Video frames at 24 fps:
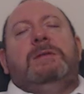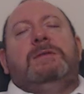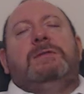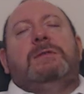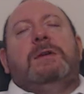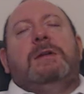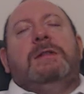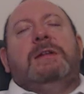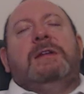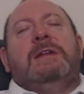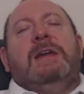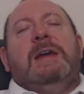
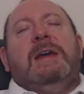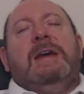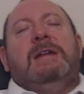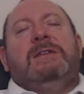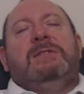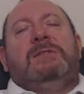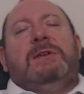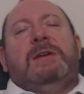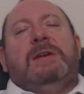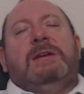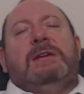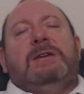It's like the
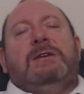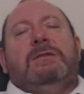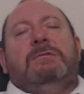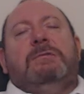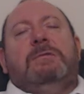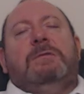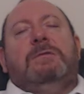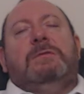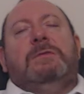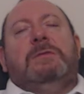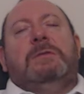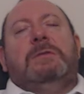
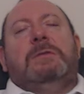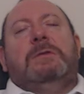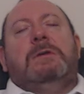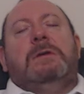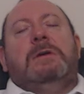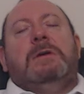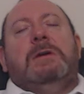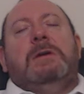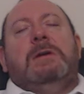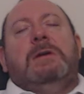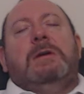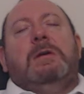caretaker of a,
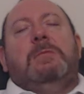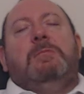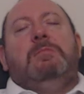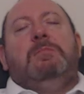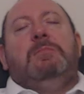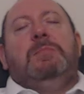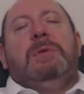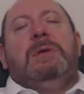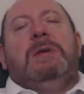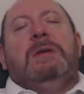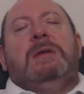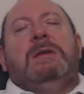a
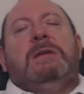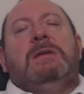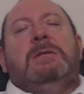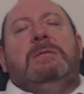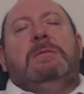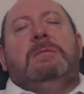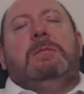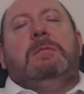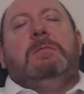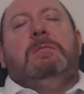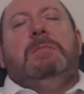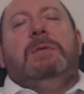big
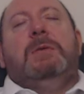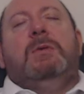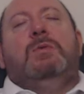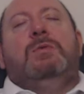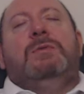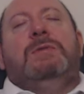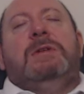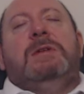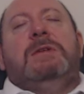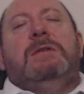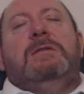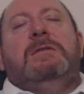
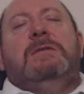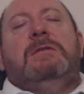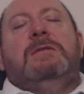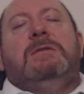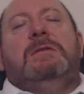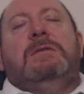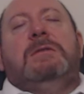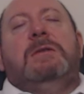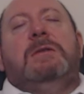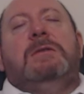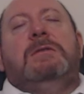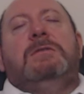building,
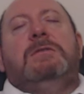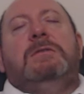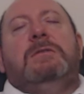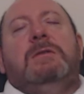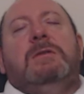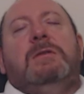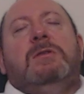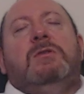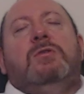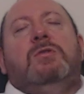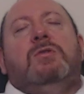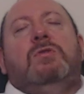you know,
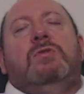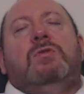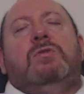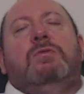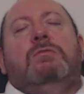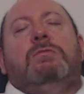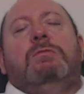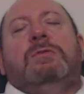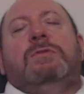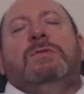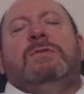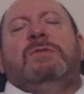
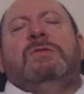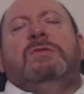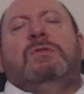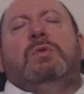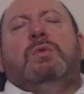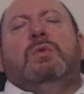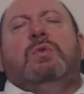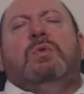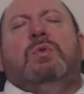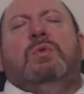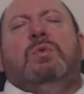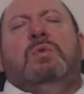or a
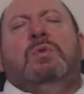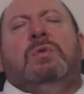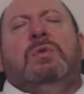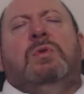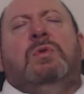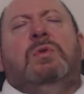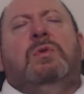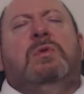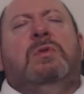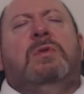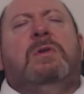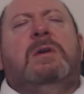school
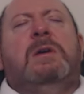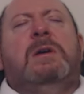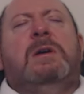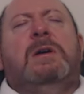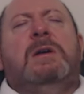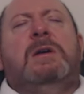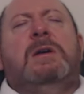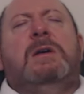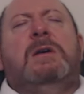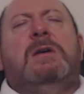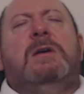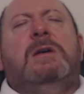or
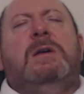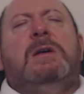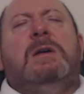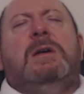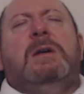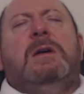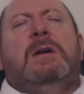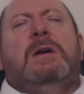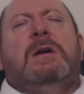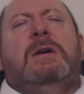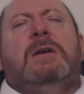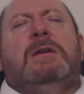uh,
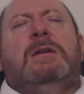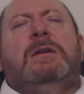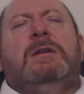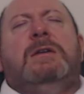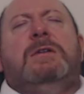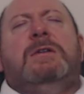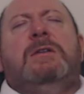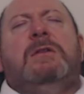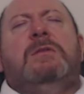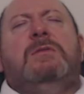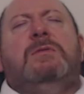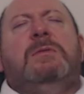
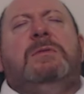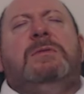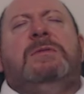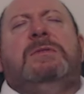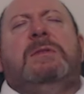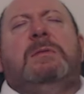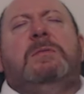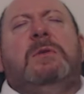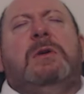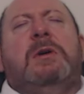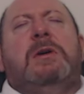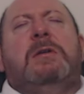you know,
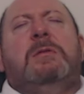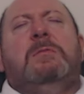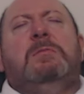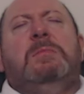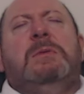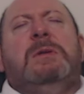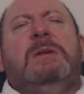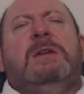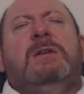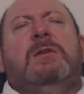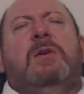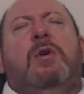some kind
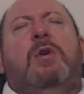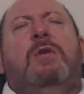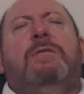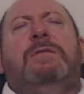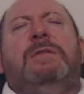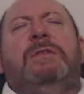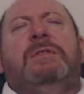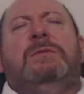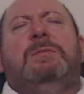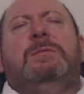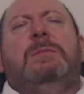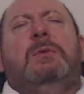of big
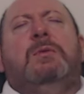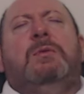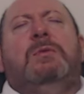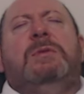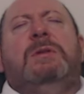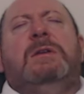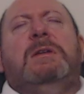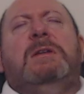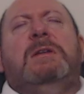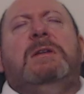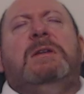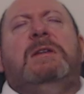office
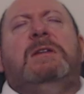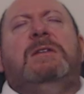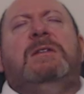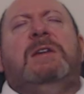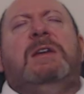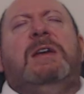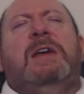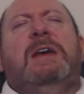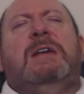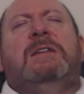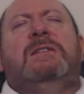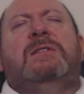building and
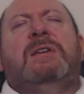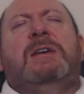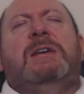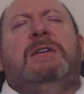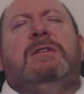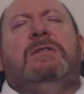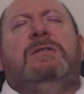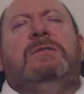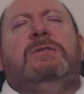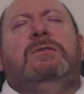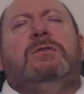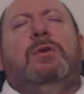the
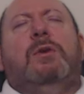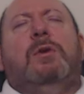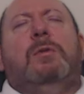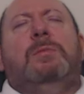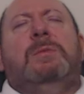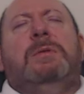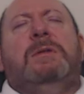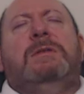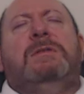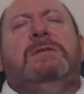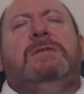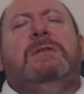caretaker's
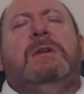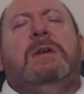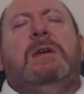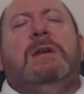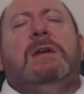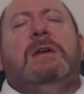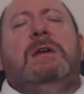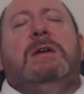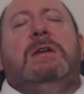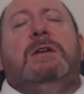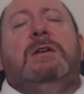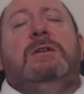job is
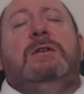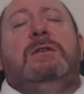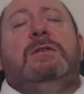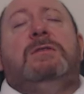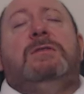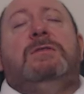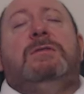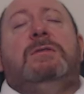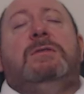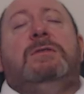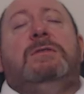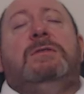
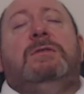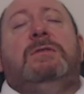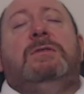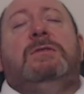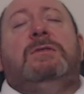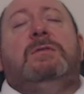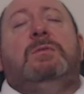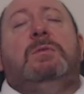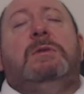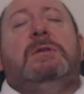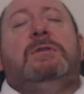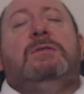just to
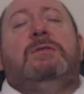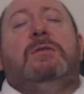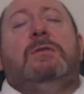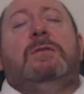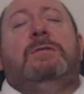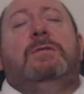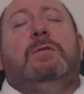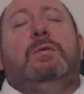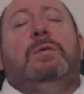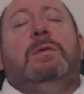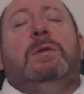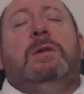switch
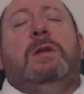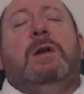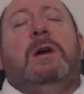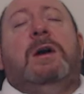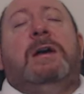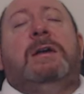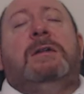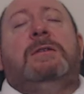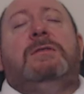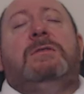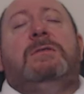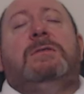off all the
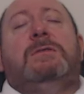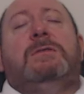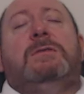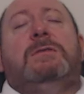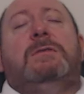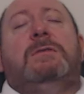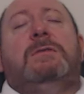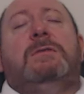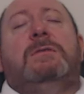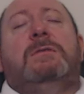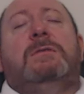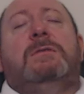lights.